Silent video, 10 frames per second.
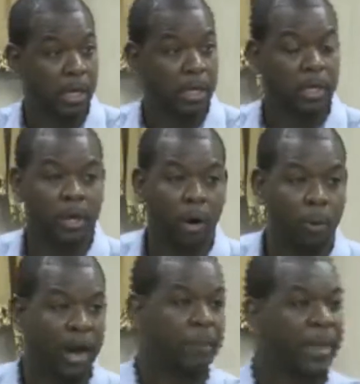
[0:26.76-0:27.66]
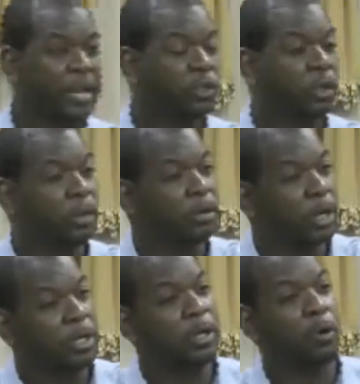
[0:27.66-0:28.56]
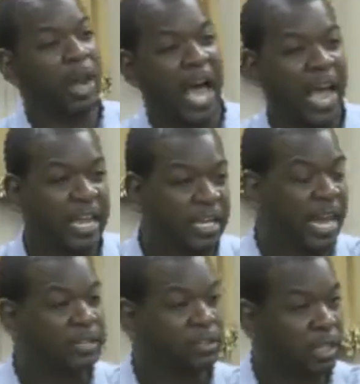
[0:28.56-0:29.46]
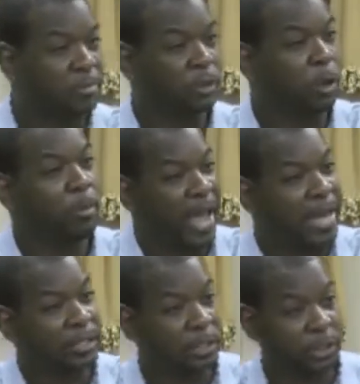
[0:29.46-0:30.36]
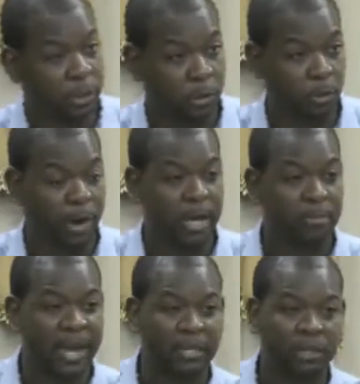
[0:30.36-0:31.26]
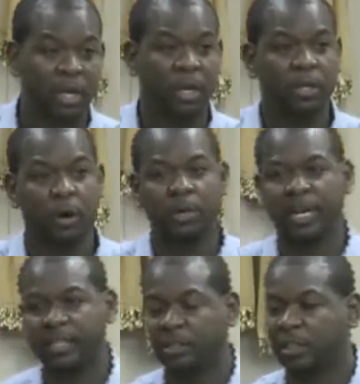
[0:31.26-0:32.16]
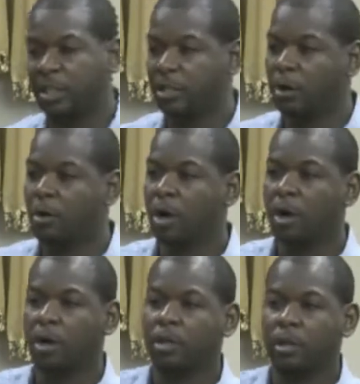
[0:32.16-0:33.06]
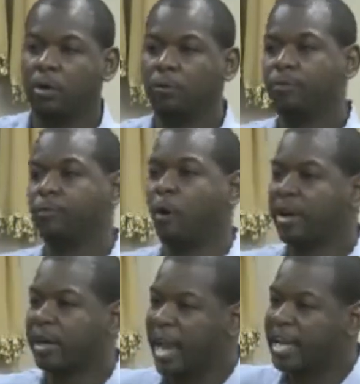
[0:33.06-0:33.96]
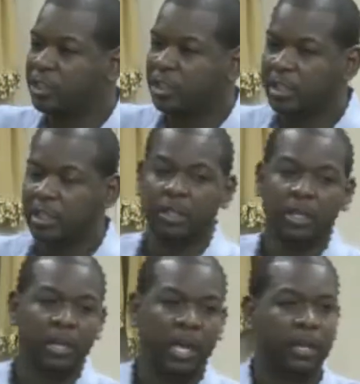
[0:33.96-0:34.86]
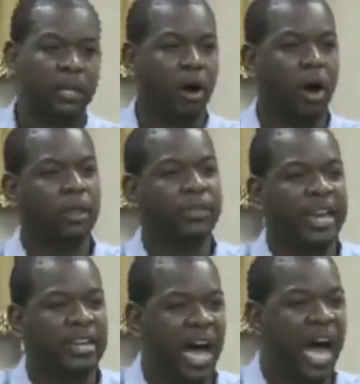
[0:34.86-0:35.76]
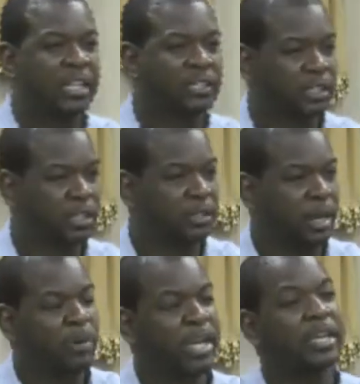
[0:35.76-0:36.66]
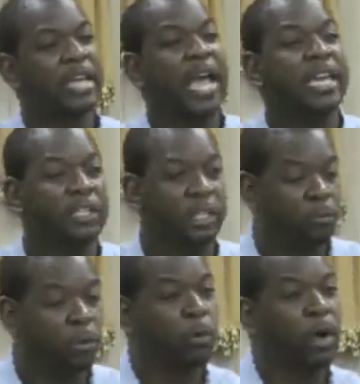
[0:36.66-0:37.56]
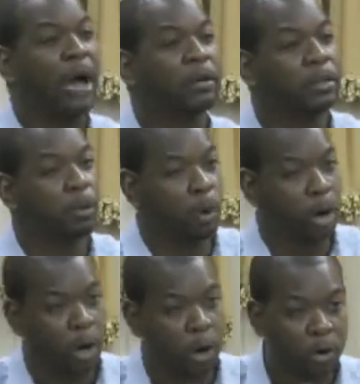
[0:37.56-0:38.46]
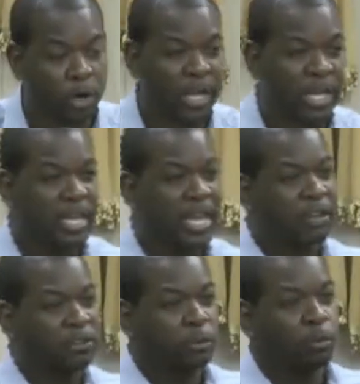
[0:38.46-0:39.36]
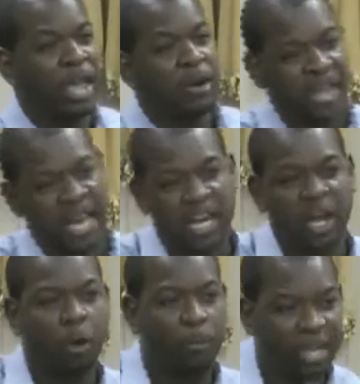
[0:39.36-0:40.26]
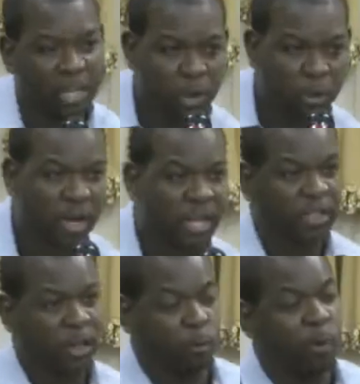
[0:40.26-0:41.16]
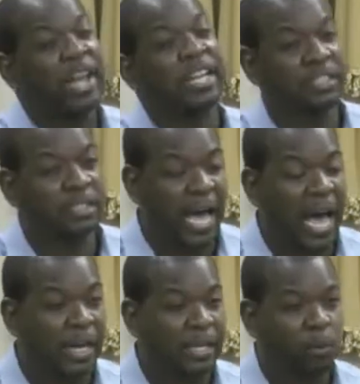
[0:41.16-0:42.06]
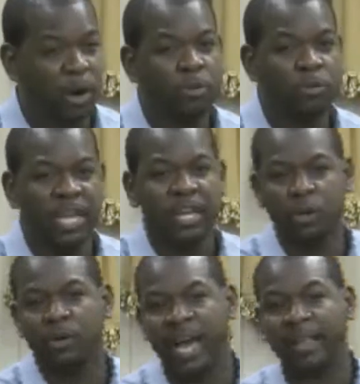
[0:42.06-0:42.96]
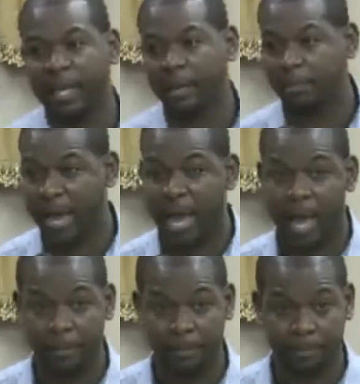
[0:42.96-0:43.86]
You know, where he makes your lying not seem so bad to you, where he makes your cussing and your fornication and all of that nonsense that we engage in when we're out in the world. He has this way of kind of helping you to reconcile it where you think you're not that bad.